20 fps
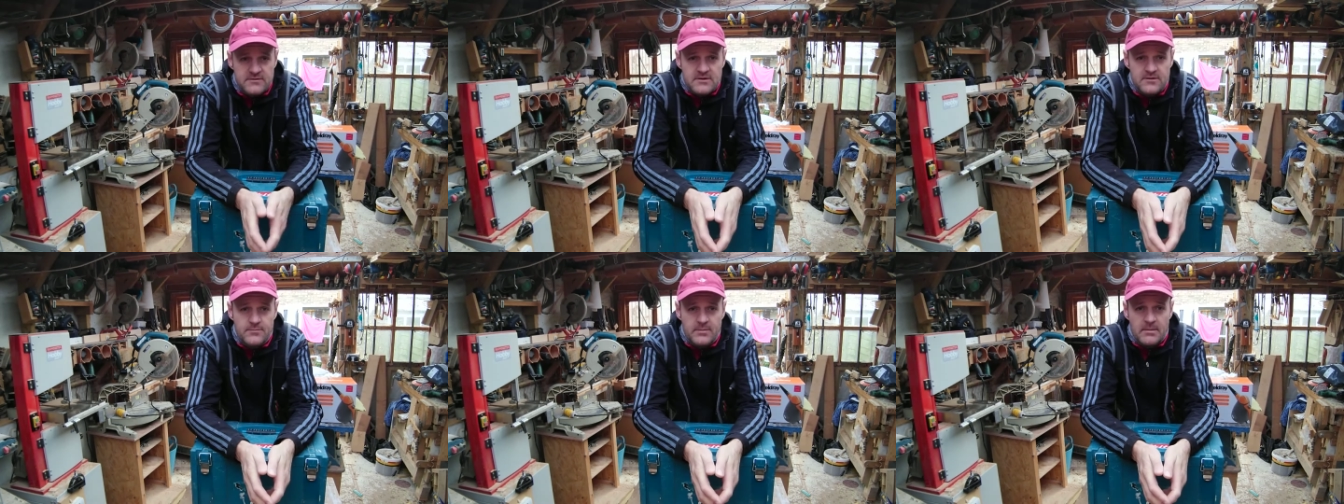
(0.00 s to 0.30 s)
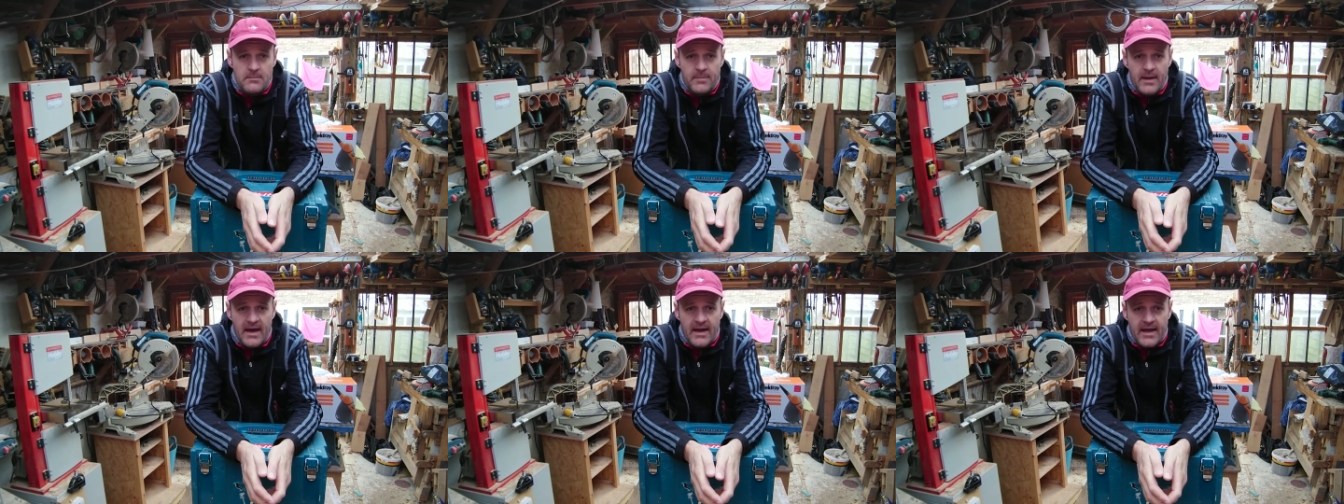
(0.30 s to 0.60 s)
I've been
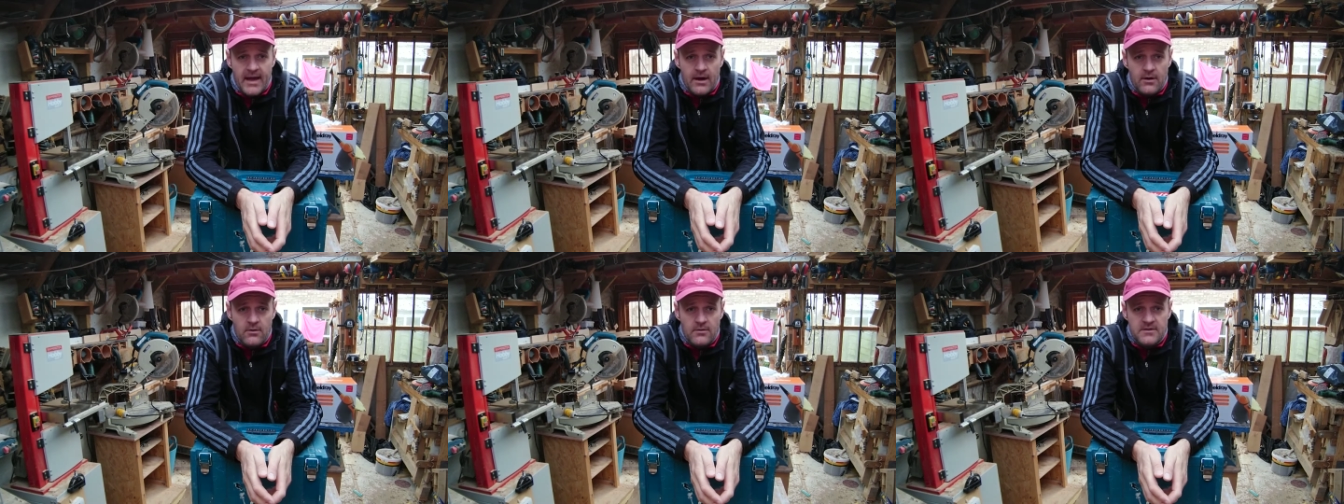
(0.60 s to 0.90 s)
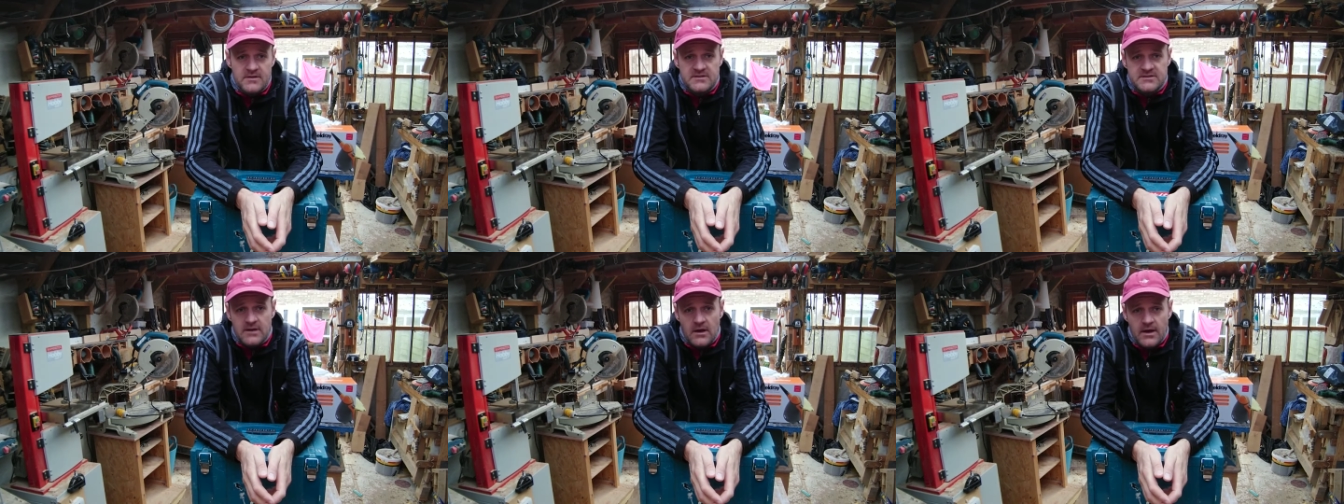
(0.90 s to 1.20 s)
back out on the
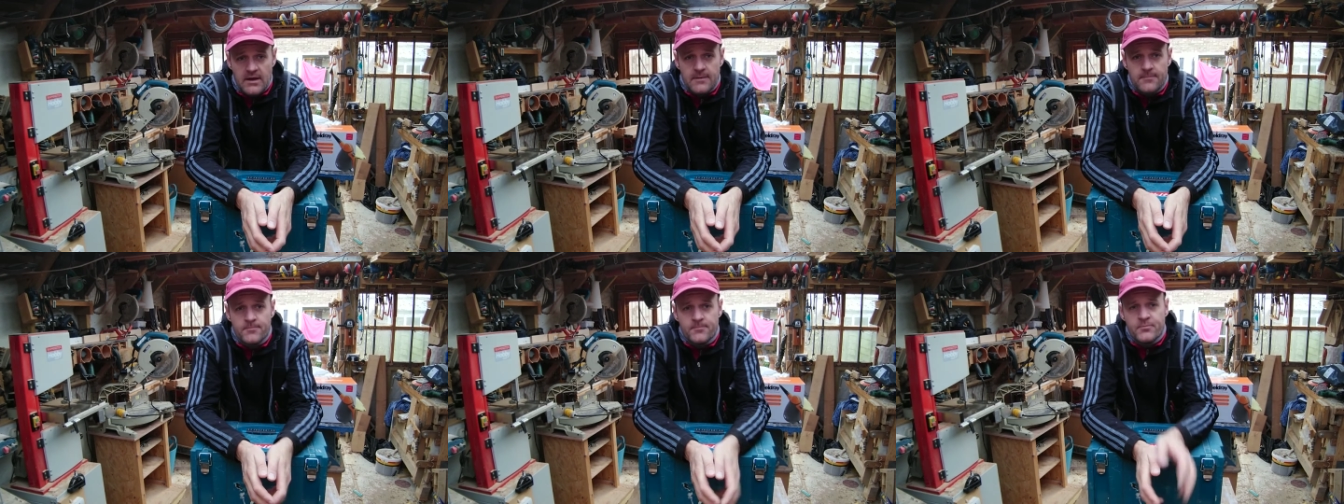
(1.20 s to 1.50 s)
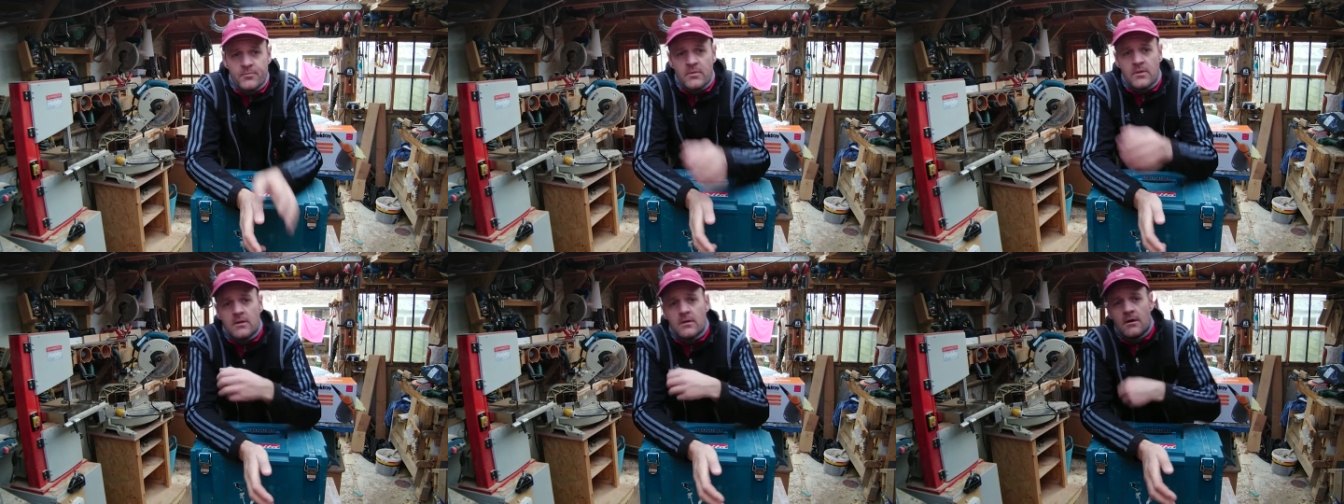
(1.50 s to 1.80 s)
site,
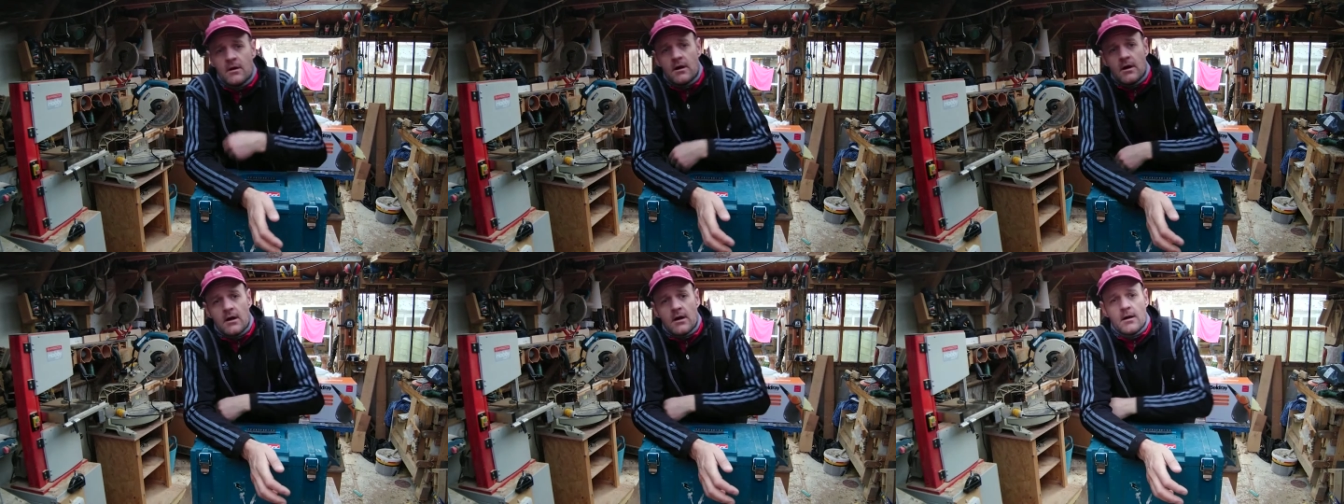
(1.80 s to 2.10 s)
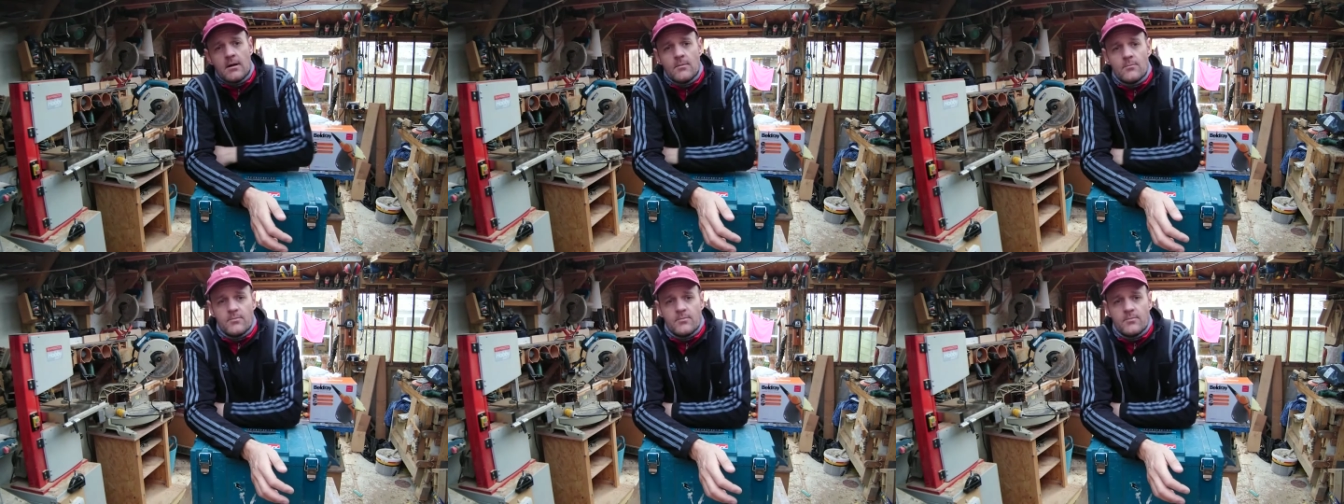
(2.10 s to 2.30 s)
um,